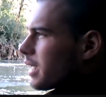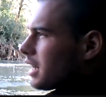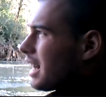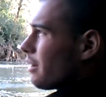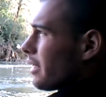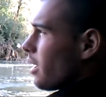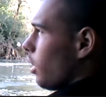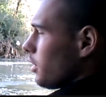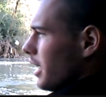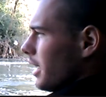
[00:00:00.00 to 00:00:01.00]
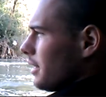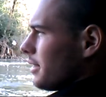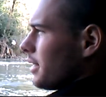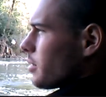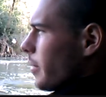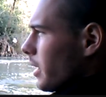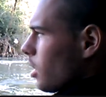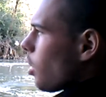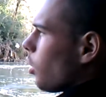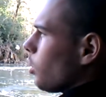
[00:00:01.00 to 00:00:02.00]
it's been cloudy all day, it's
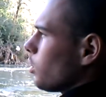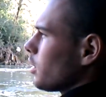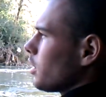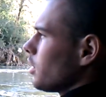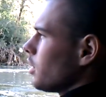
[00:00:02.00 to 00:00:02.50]
been cold,